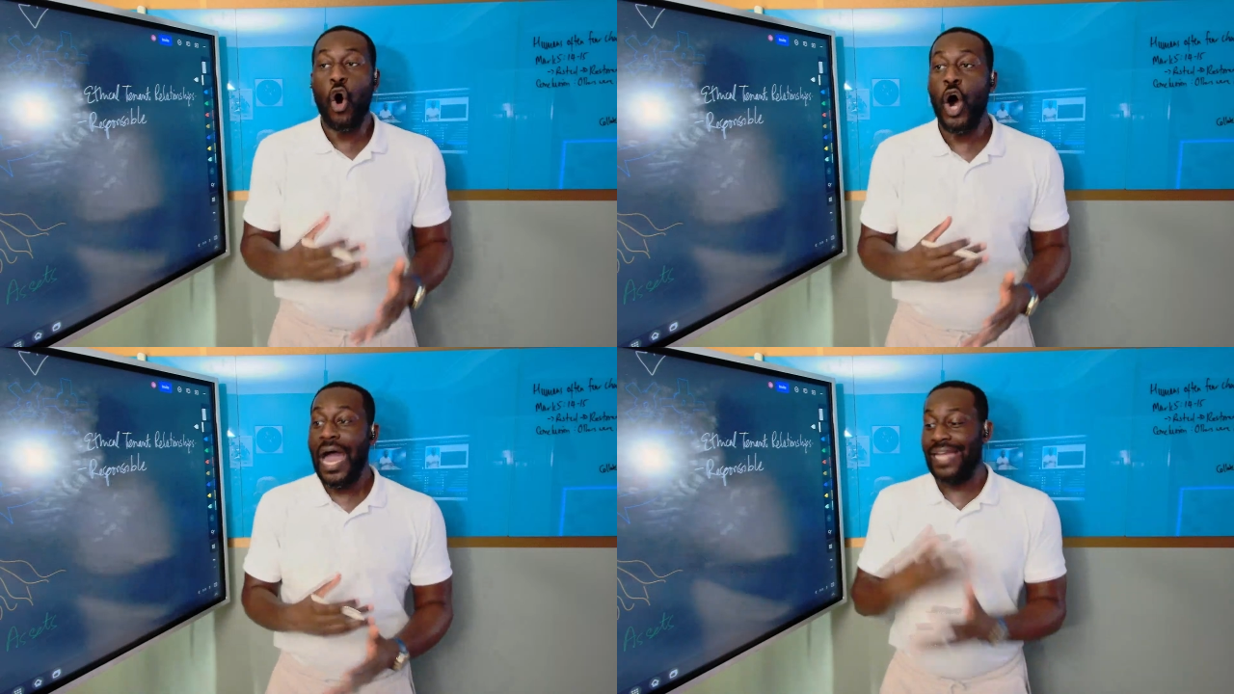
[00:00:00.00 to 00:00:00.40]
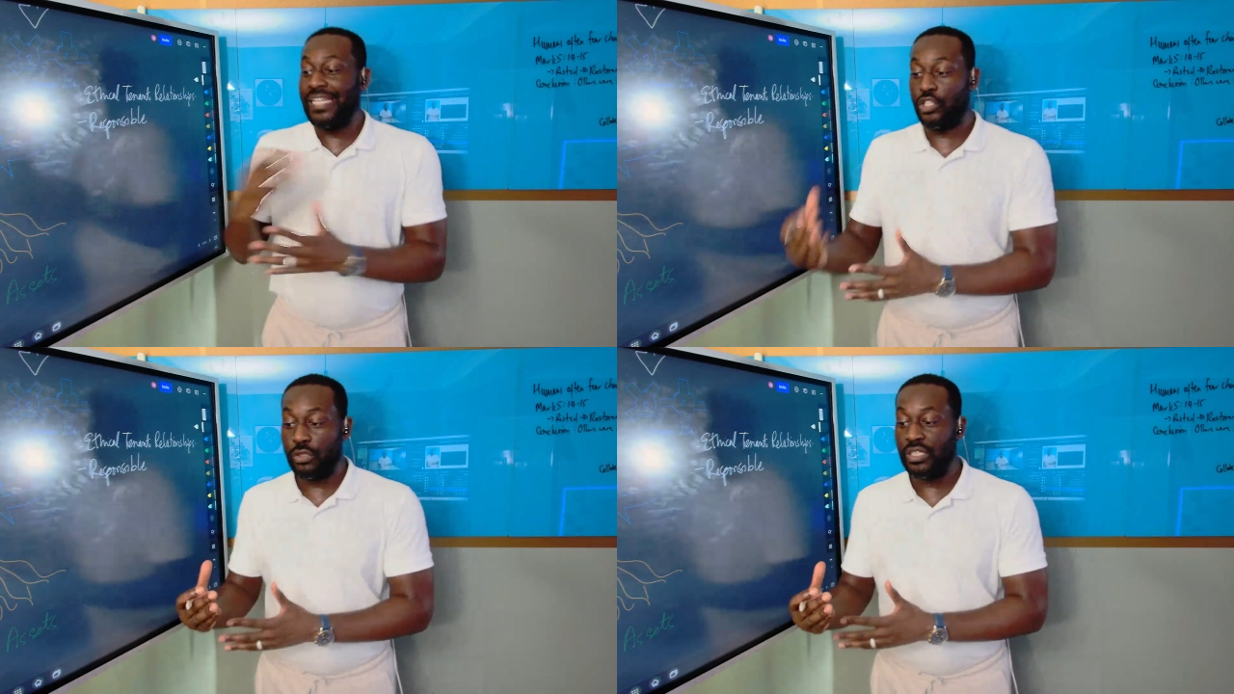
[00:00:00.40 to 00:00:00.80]
to do this,
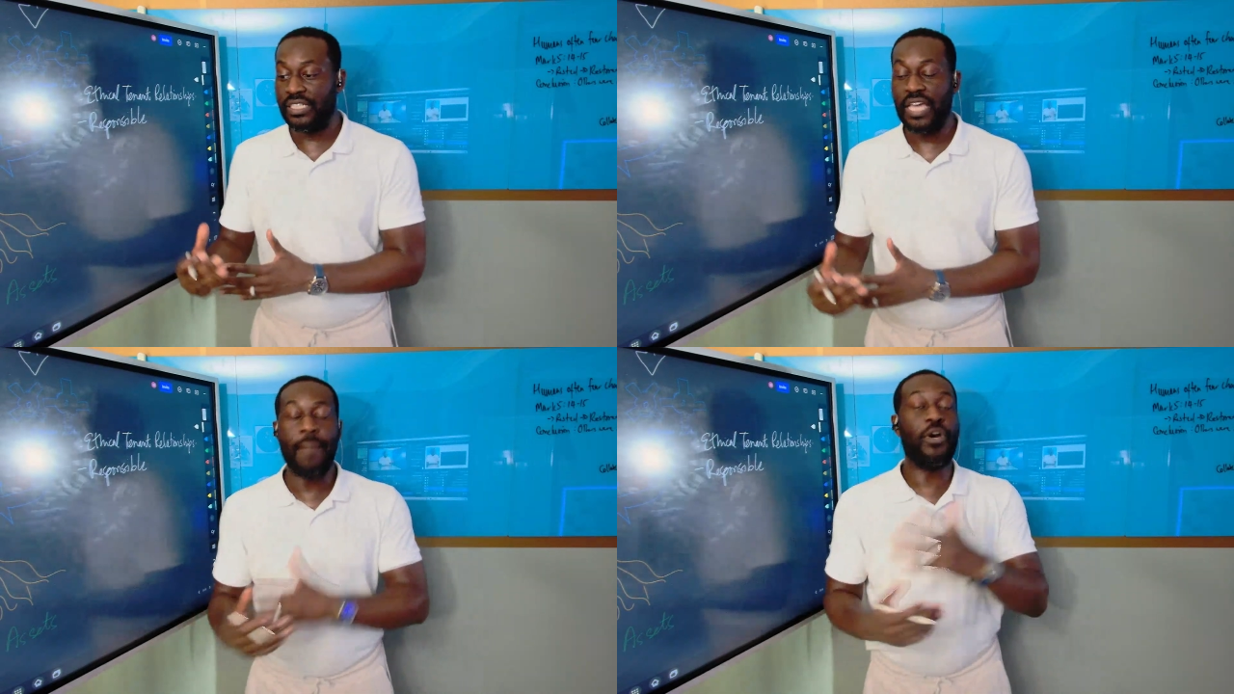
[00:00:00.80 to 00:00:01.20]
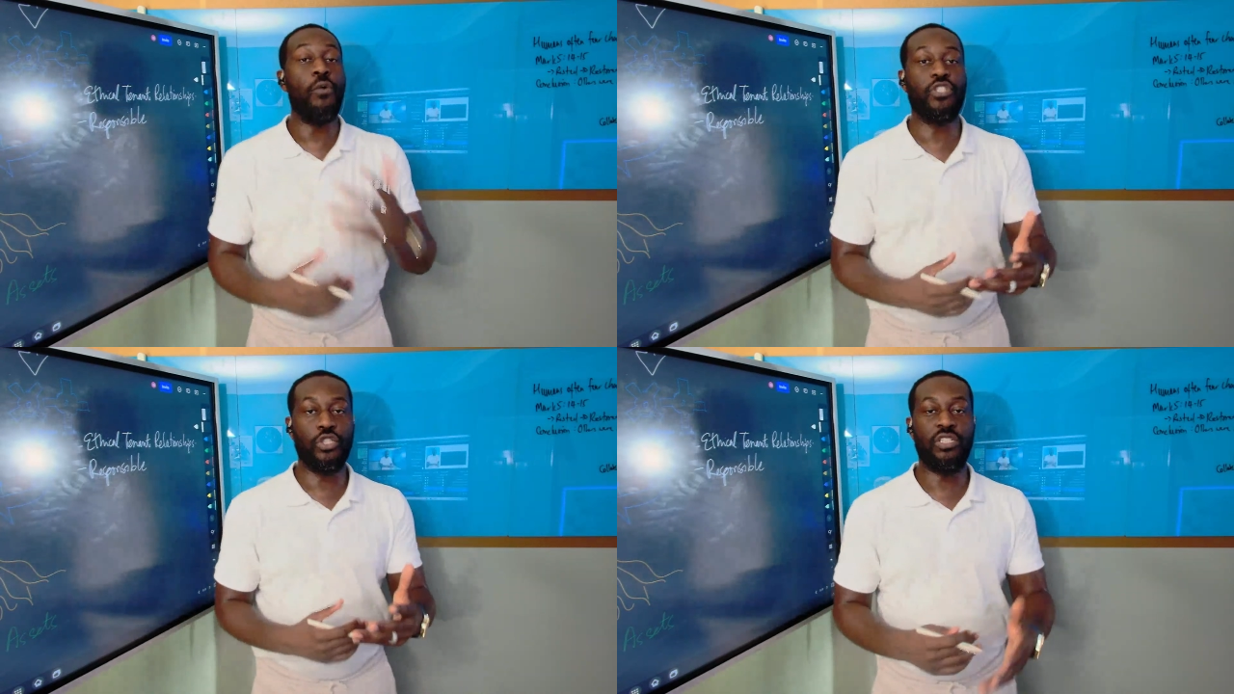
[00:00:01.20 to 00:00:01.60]
I'm going to do this,
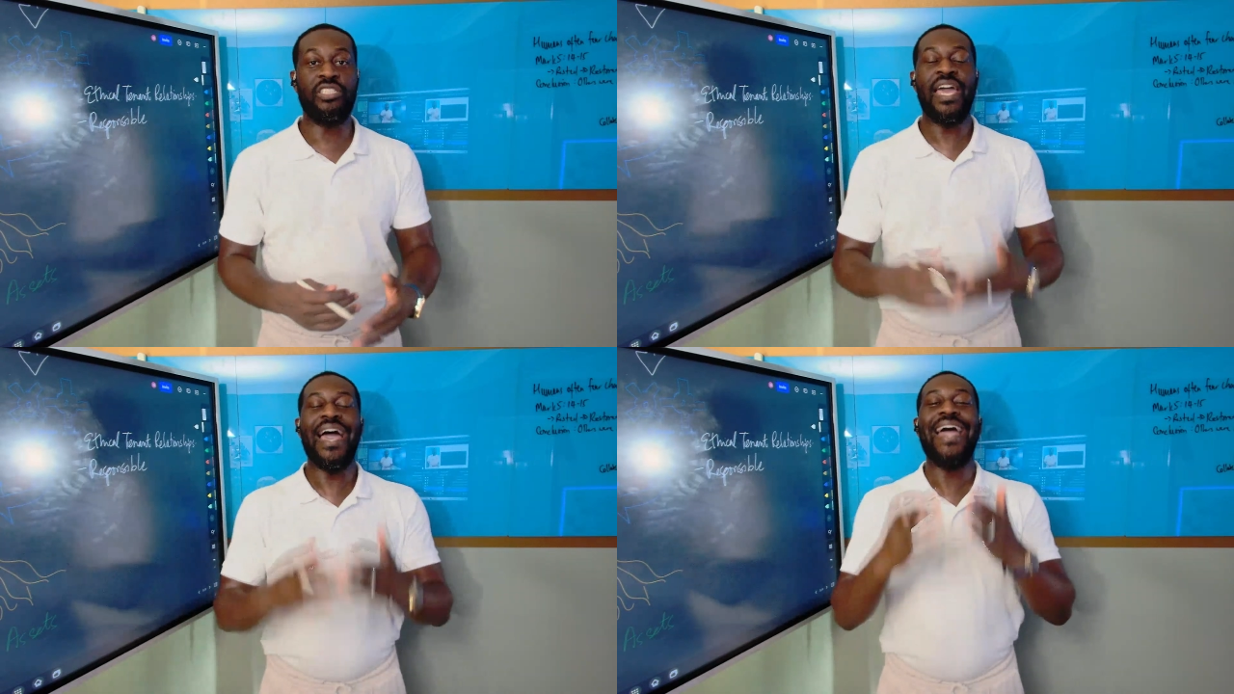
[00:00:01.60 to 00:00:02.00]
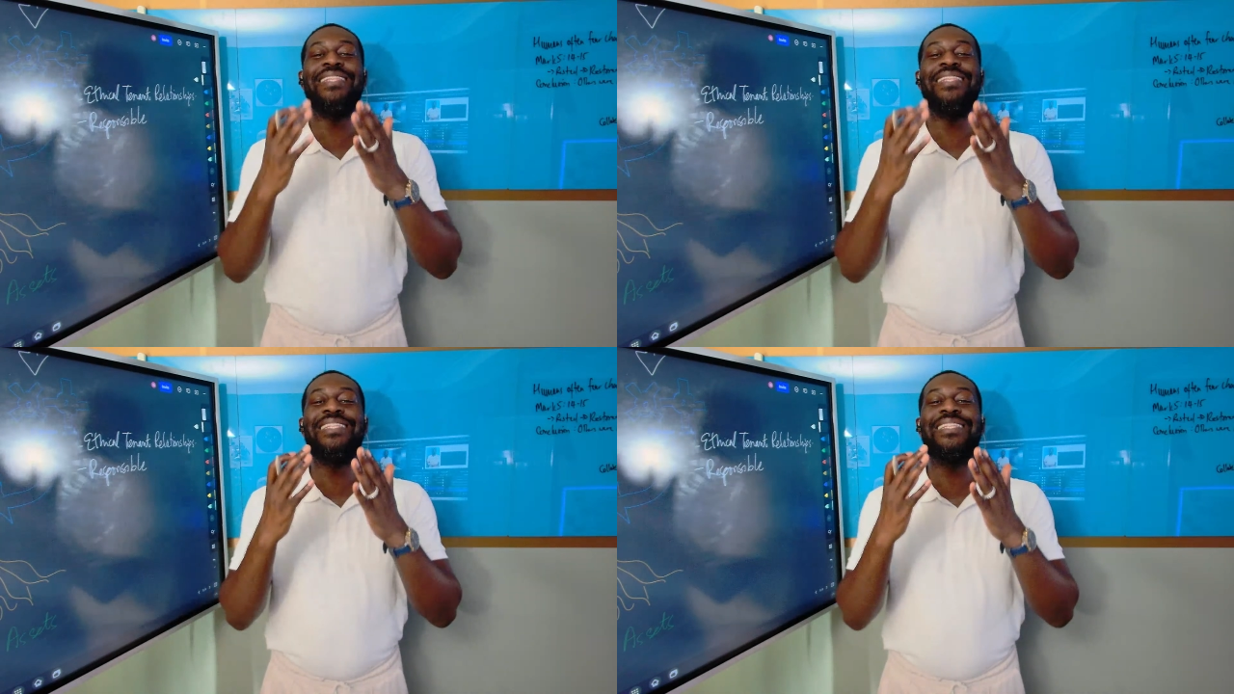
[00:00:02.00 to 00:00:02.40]
and taking
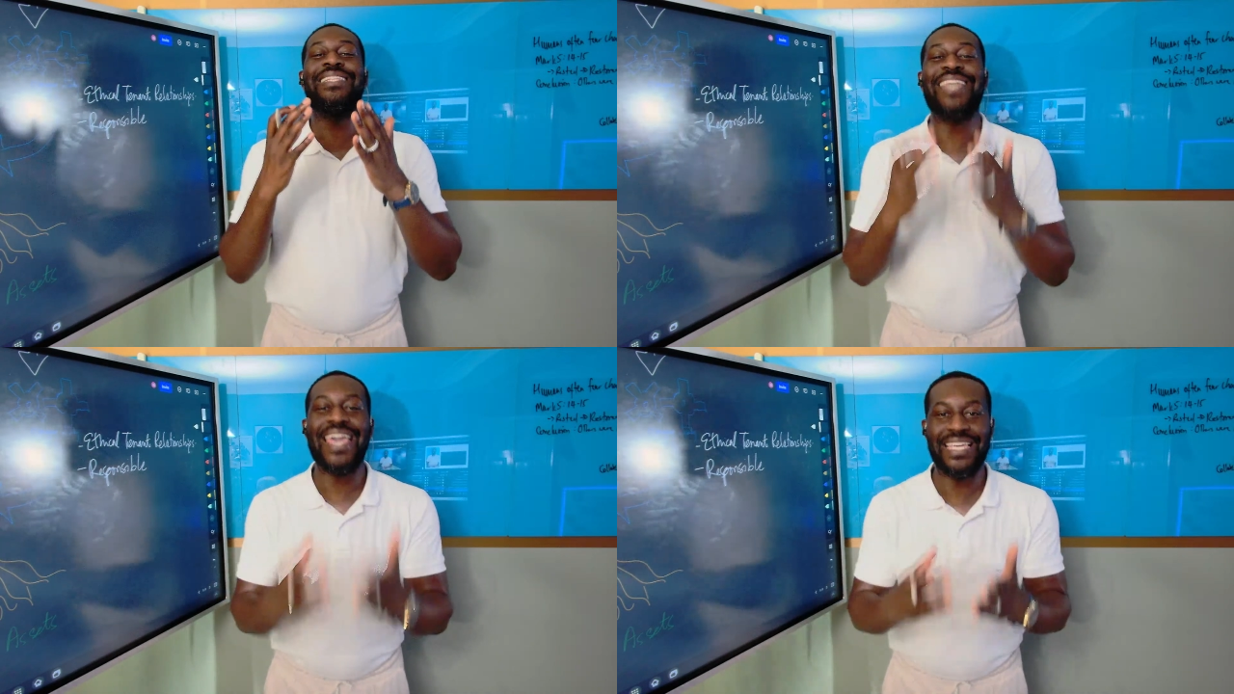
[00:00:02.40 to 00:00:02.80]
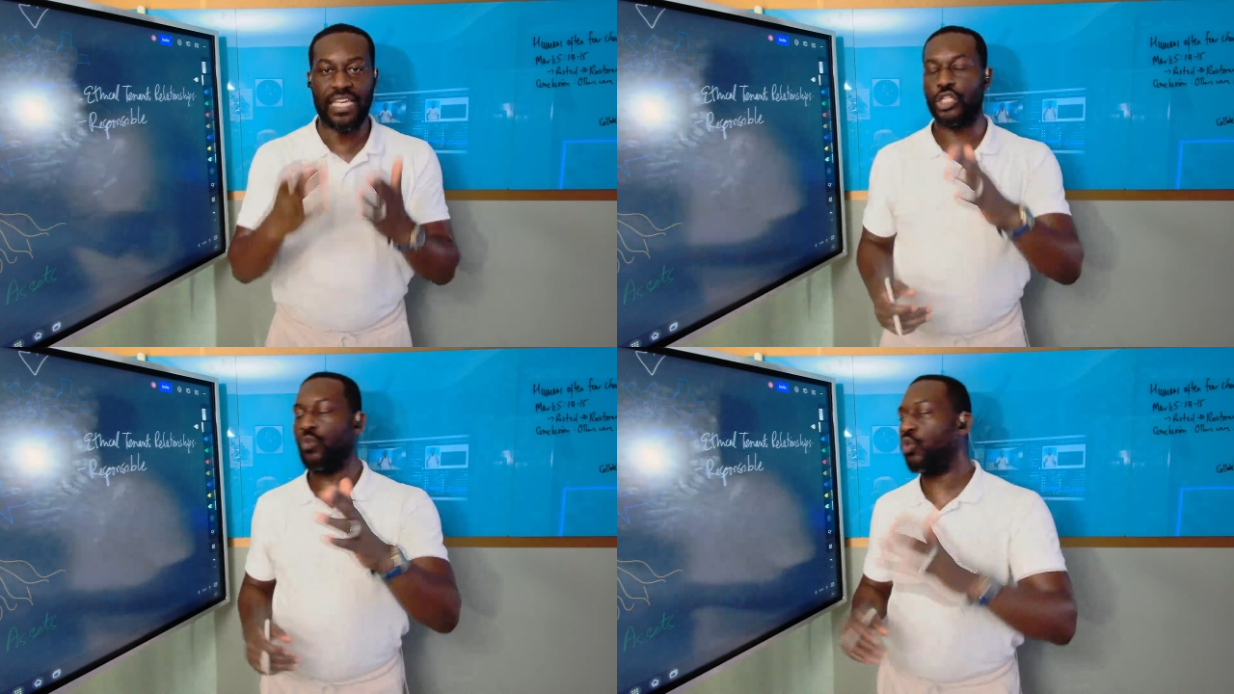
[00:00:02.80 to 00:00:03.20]
the charge. What do you
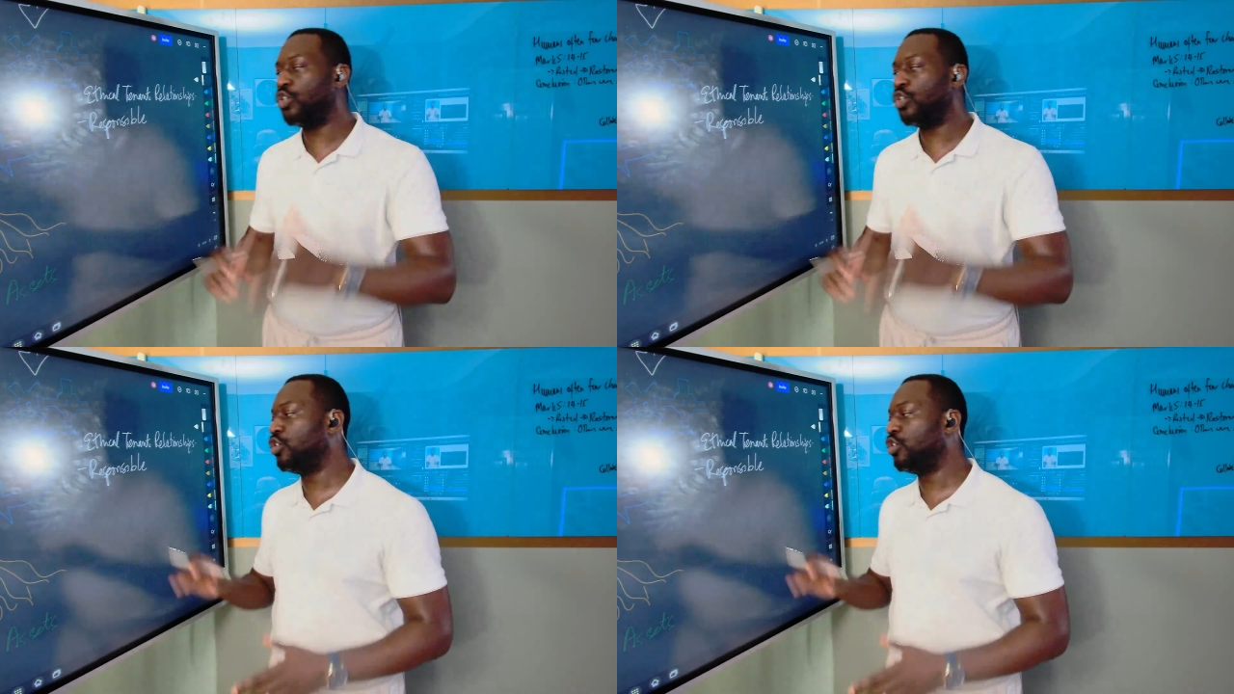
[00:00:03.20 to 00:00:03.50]
need to do?